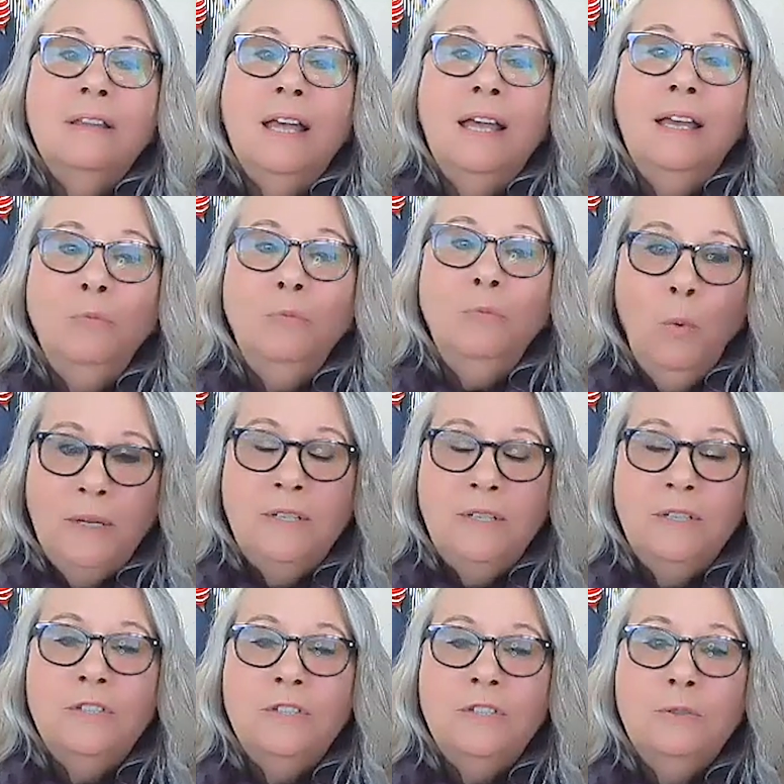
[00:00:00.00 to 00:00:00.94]
and
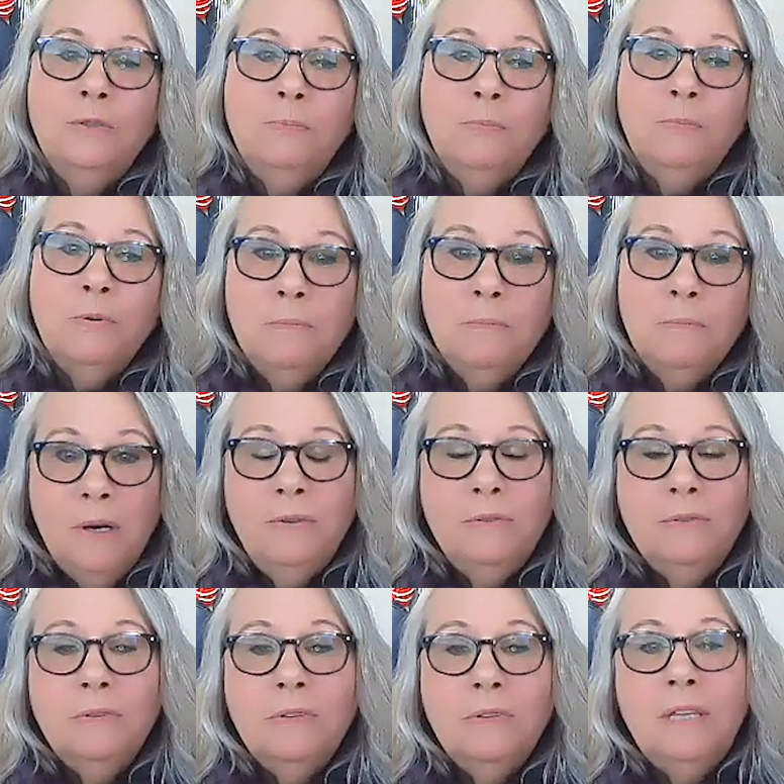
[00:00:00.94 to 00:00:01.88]
wanted to
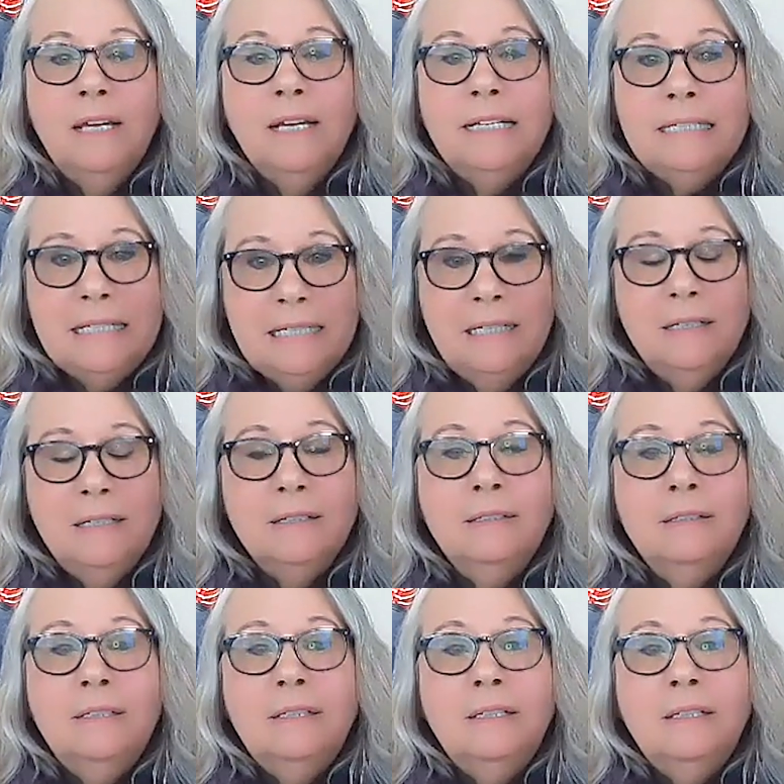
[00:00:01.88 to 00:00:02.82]
promote the
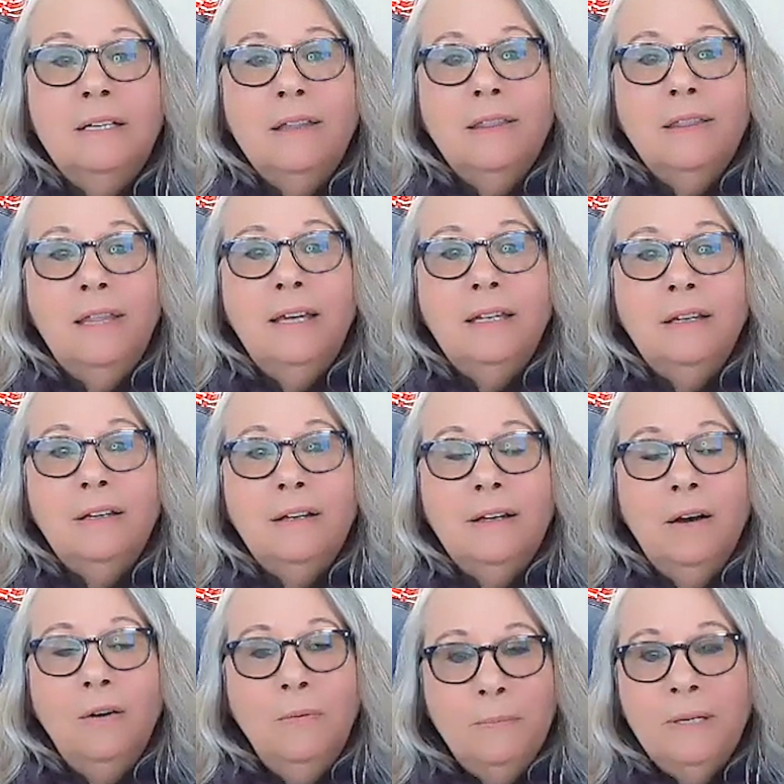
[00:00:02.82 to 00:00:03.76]
idea that,
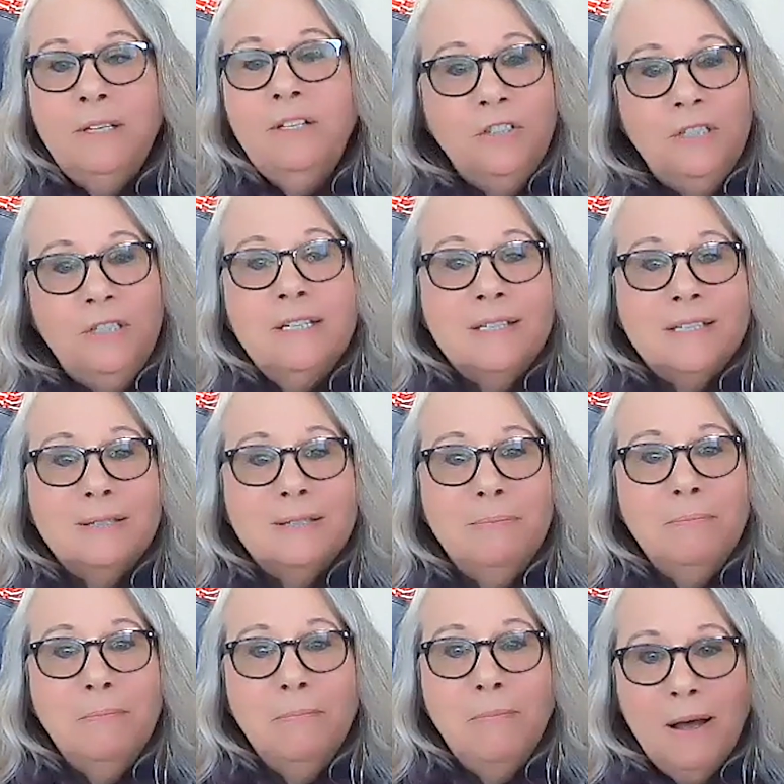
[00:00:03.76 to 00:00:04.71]
oh my goodness,
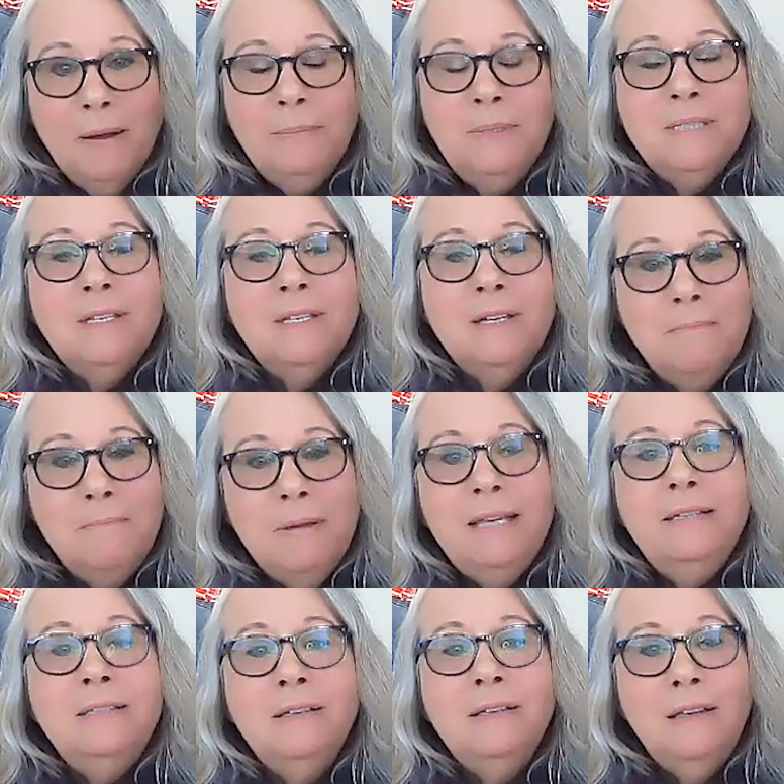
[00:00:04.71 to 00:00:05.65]
mom is an
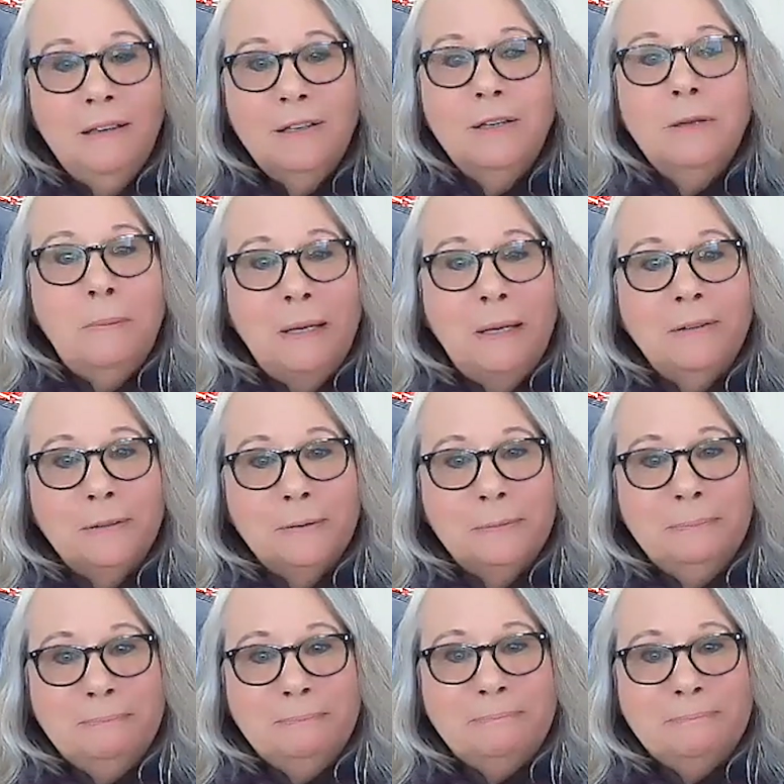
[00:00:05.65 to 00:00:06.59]
amazing incubator.
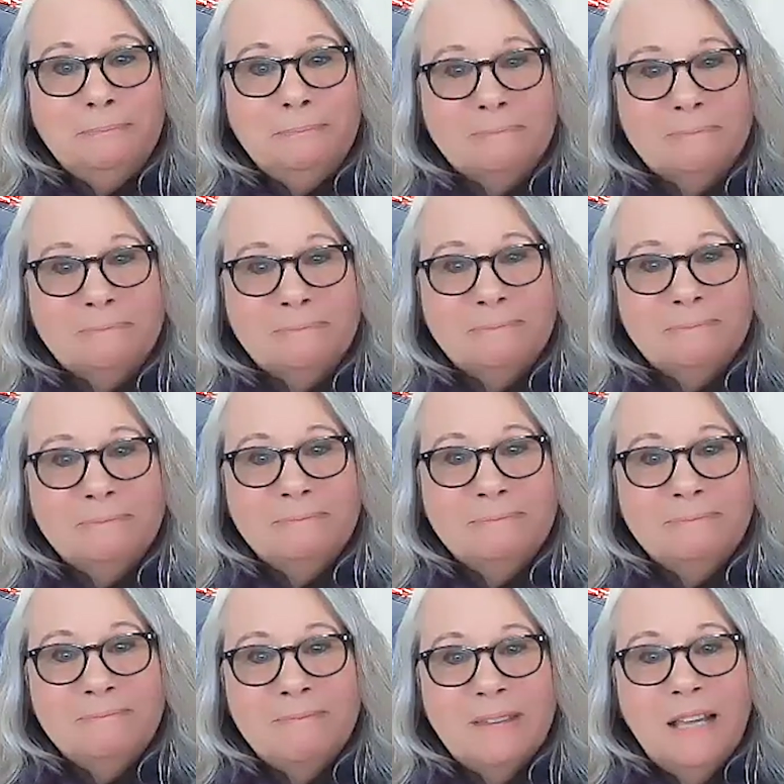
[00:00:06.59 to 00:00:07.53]

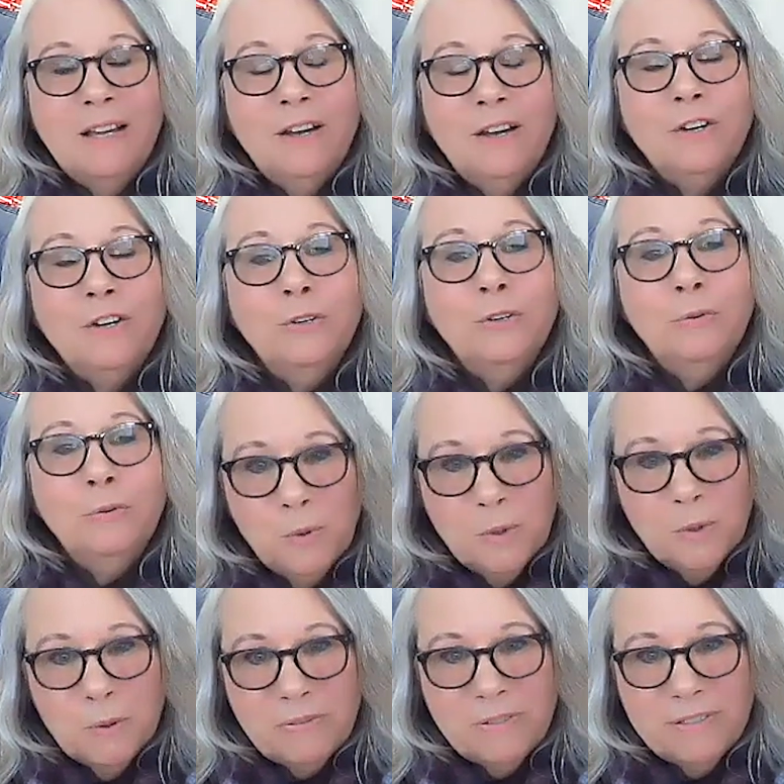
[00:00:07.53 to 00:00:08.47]
Her
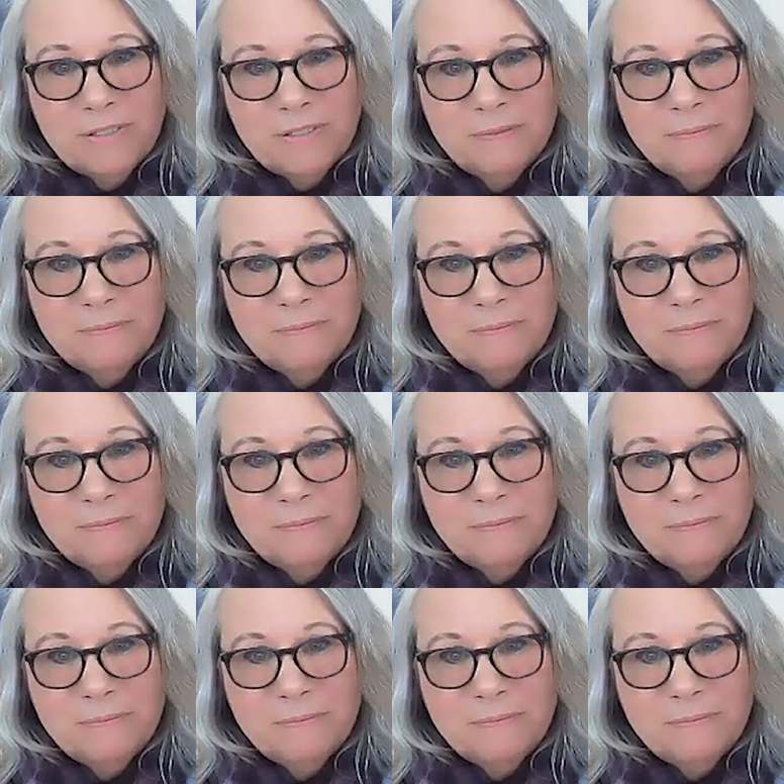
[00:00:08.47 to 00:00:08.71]
warmth